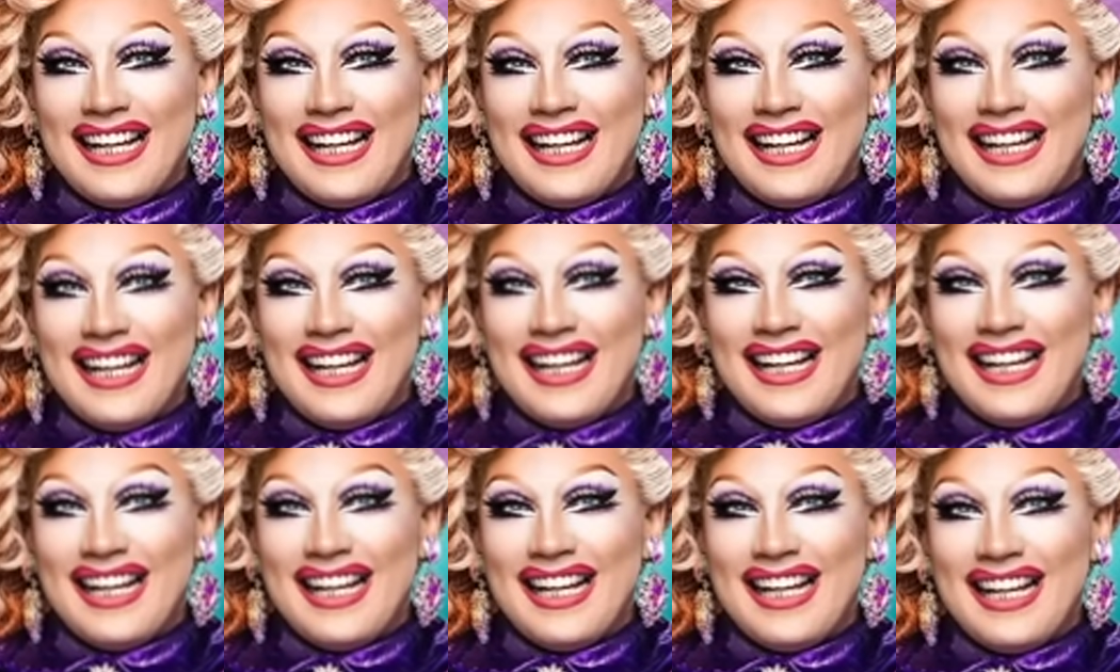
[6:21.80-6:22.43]

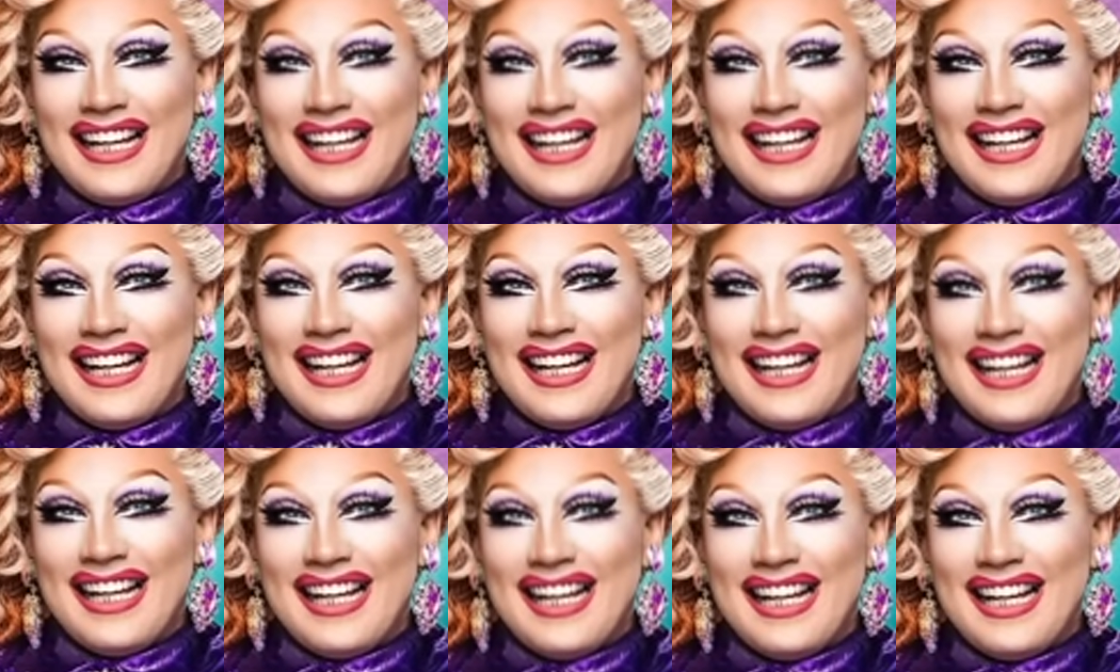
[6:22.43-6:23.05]

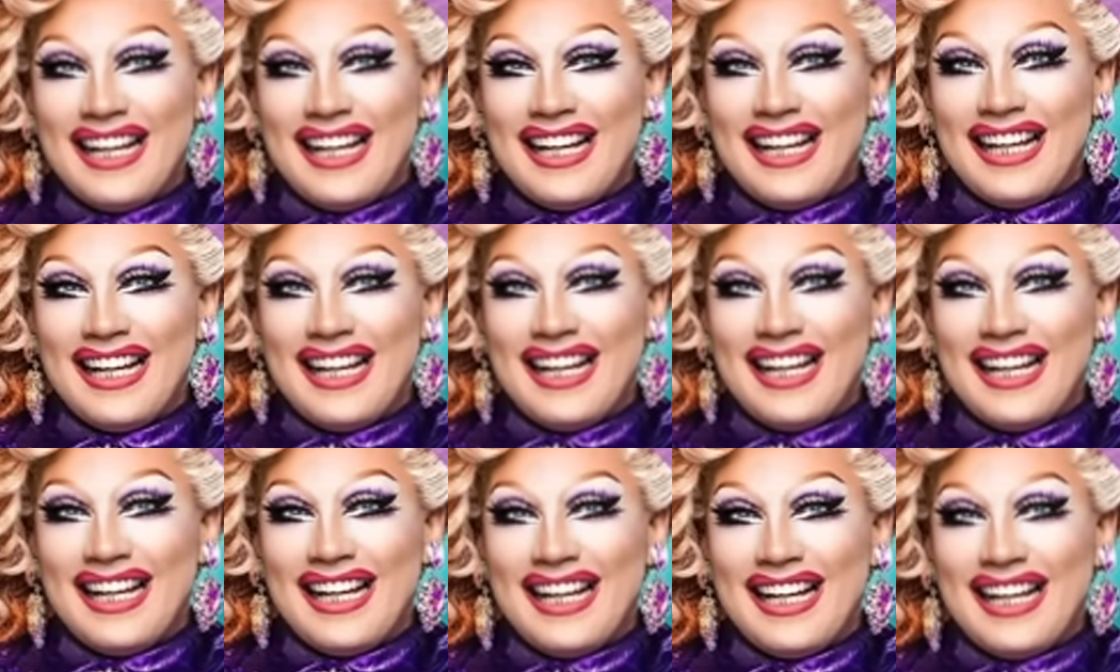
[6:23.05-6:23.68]

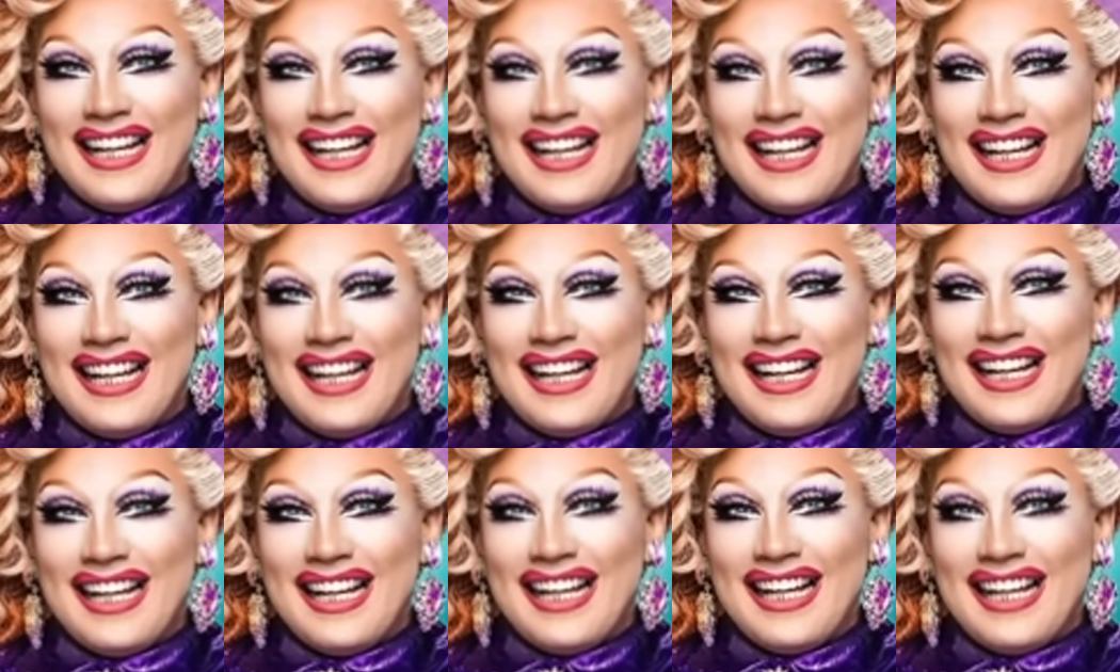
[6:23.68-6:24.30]

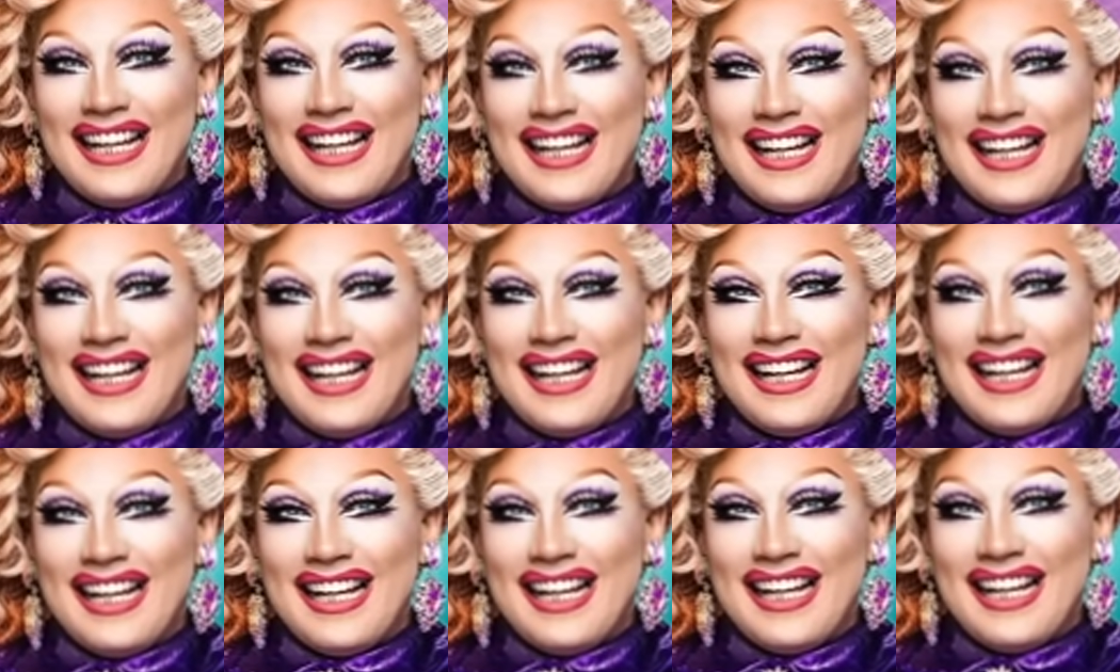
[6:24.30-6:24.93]

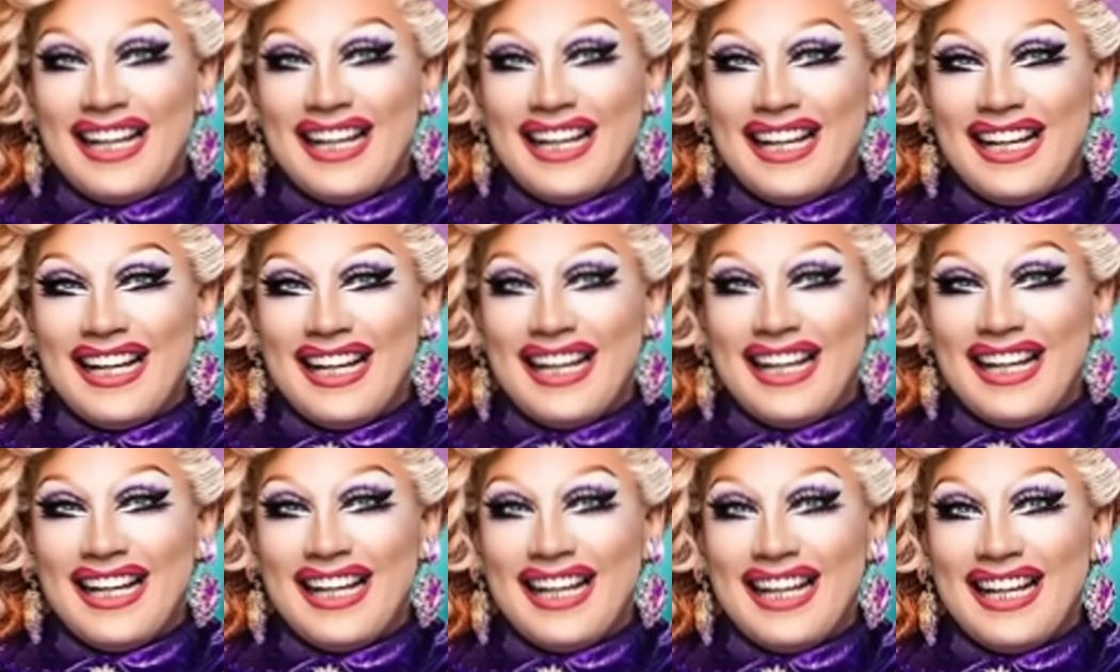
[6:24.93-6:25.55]

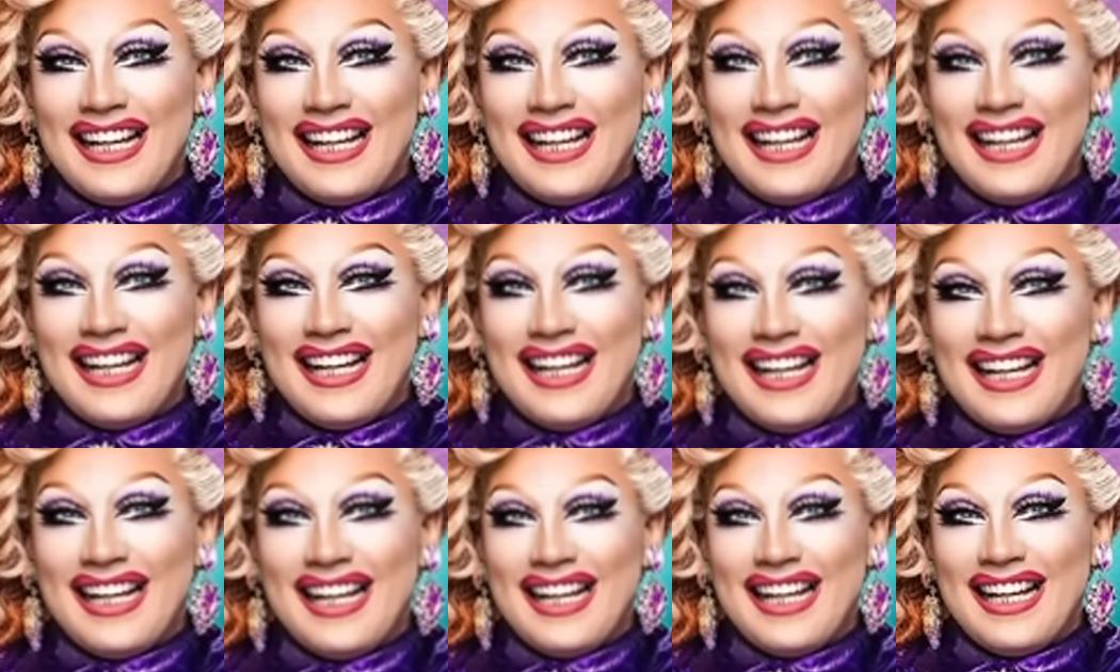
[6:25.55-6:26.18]

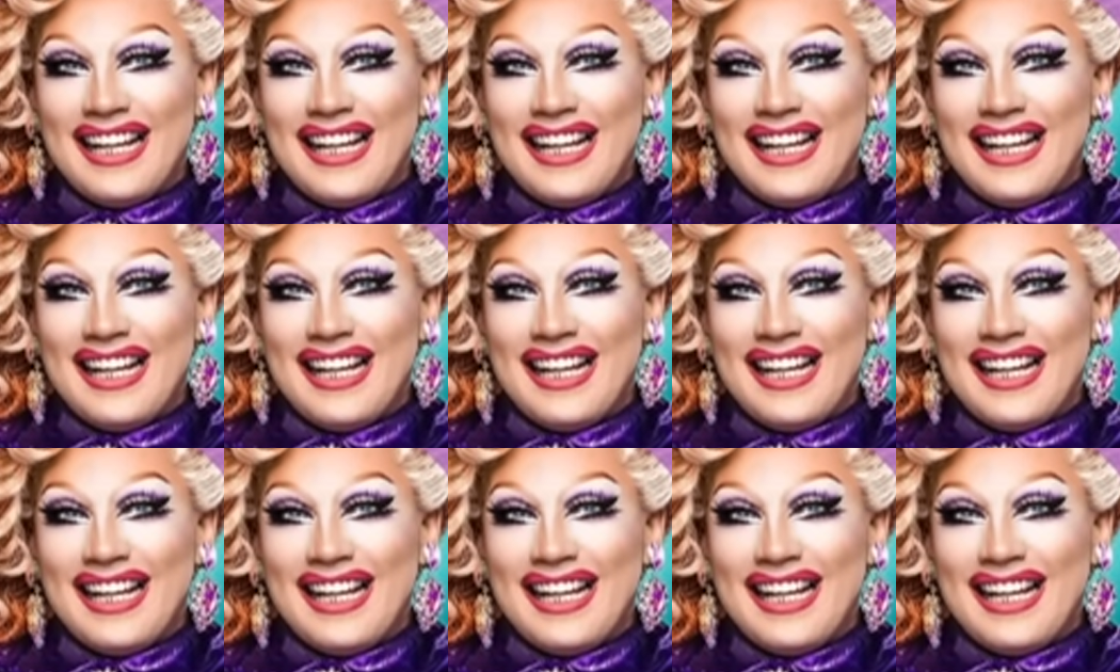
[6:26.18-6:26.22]
This person isn't speaking.